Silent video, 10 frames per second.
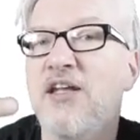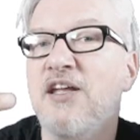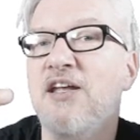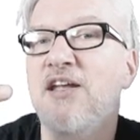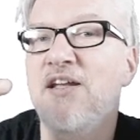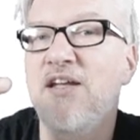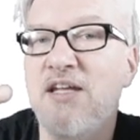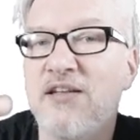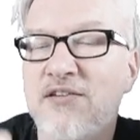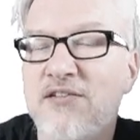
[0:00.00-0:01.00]
in the
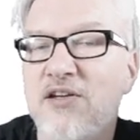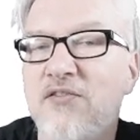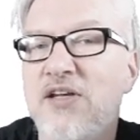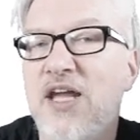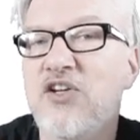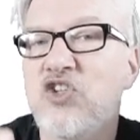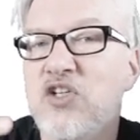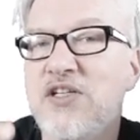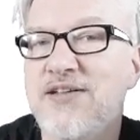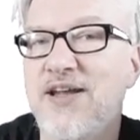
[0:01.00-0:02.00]
certification
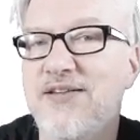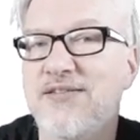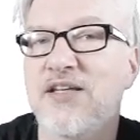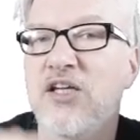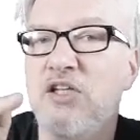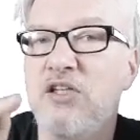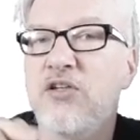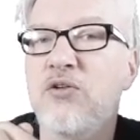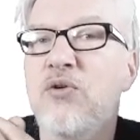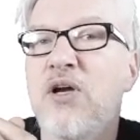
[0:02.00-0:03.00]
test you
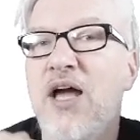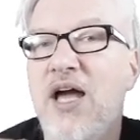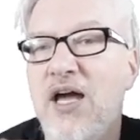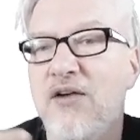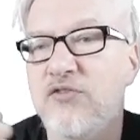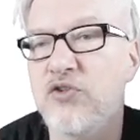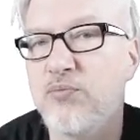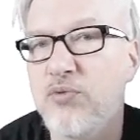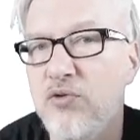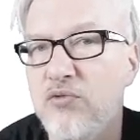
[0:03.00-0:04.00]
have to prove.
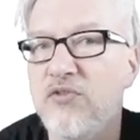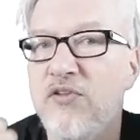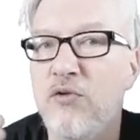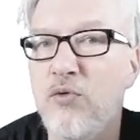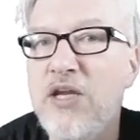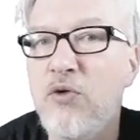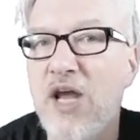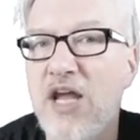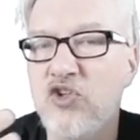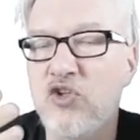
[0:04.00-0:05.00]
The recreation,
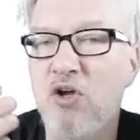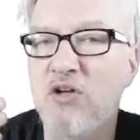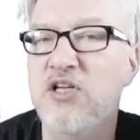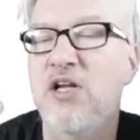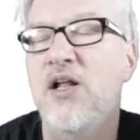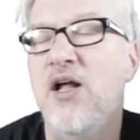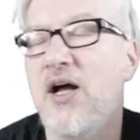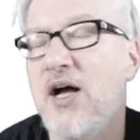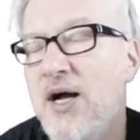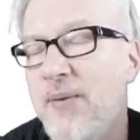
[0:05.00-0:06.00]
not
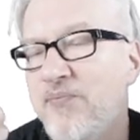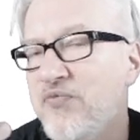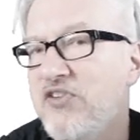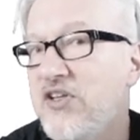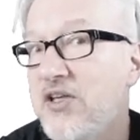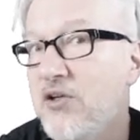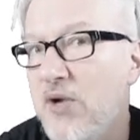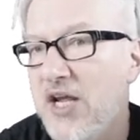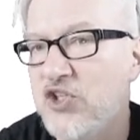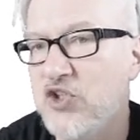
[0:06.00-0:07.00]
the creation.
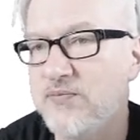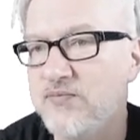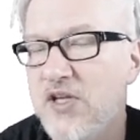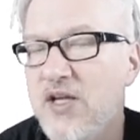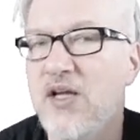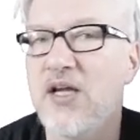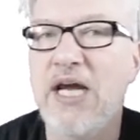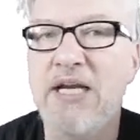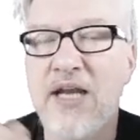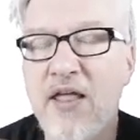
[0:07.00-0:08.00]
Another
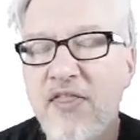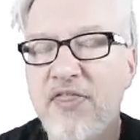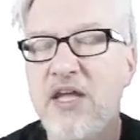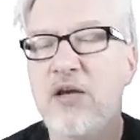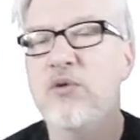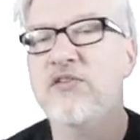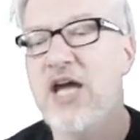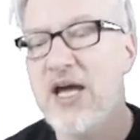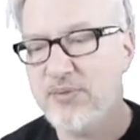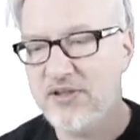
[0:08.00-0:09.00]
thing with the app
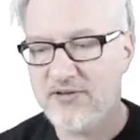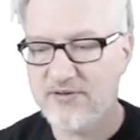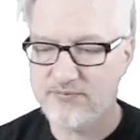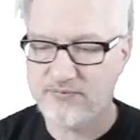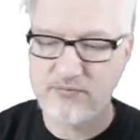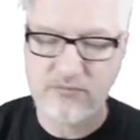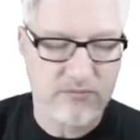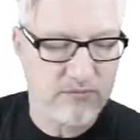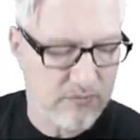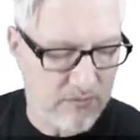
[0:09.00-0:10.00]
is,
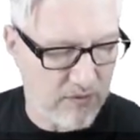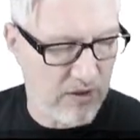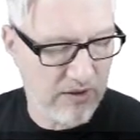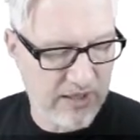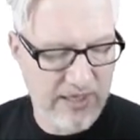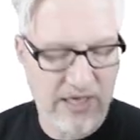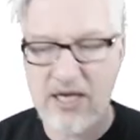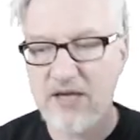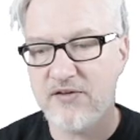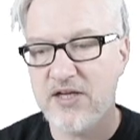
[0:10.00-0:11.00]
okay, I have an app
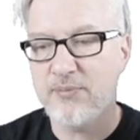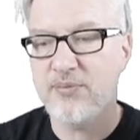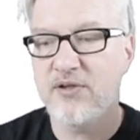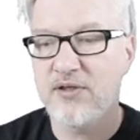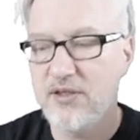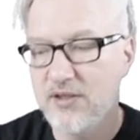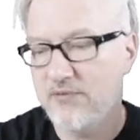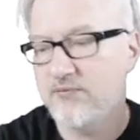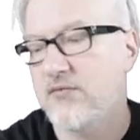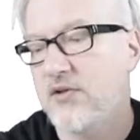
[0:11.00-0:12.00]
here,
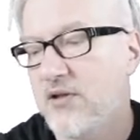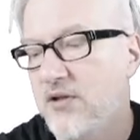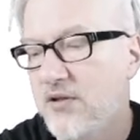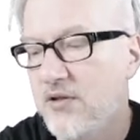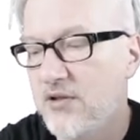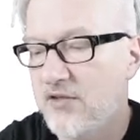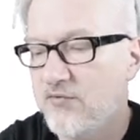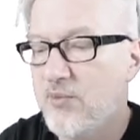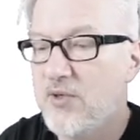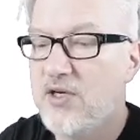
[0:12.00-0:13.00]
give me my
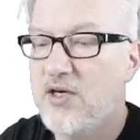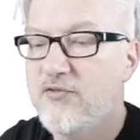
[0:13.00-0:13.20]
iPhone,